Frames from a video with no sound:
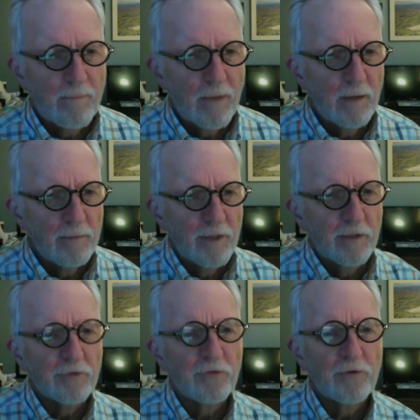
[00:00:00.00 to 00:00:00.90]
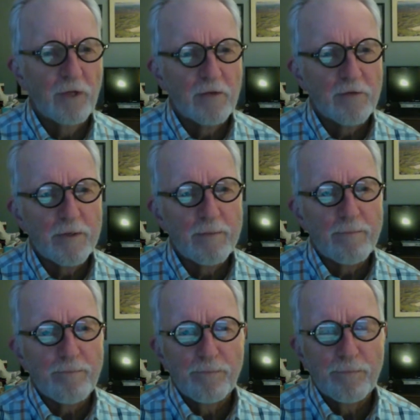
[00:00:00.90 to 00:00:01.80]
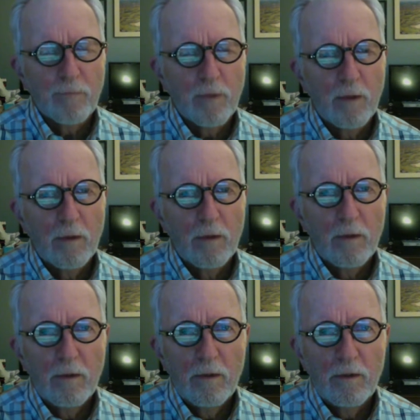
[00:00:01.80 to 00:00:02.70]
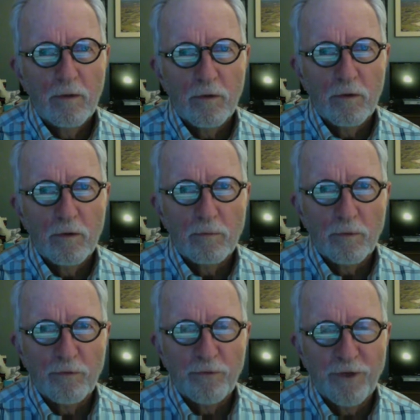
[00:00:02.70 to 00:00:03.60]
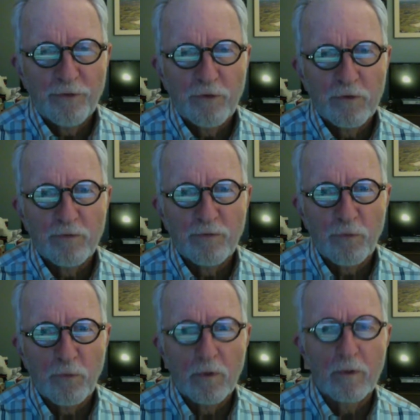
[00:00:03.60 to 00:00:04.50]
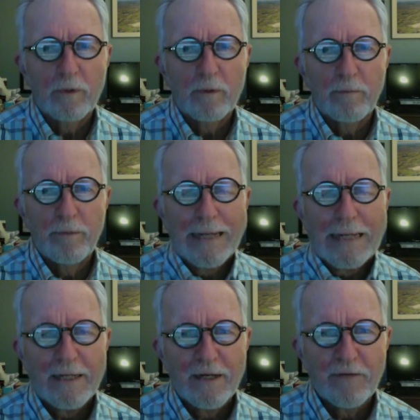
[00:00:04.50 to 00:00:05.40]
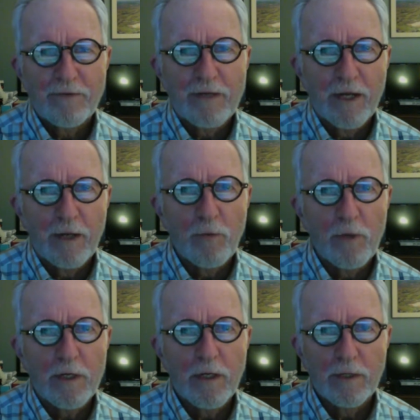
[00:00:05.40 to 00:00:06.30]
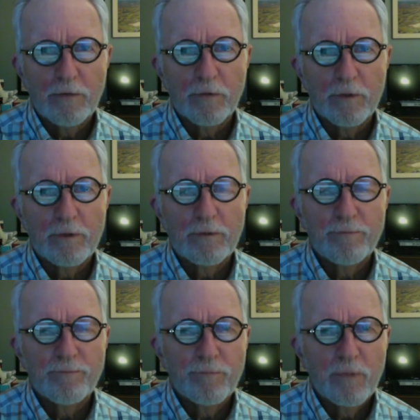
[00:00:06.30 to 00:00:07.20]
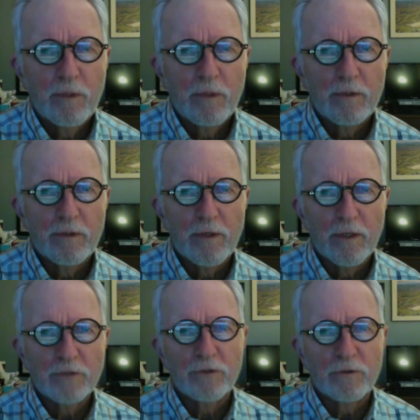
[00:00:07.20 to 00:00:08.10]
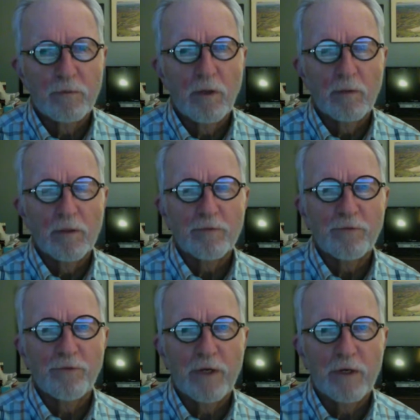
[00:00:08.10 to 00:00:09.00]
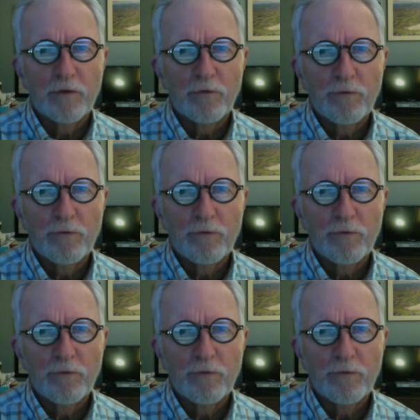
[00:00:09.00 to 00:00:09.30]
I'm Neil Sullivan, your professor for PAF 9100, Introduction to Public Affairs.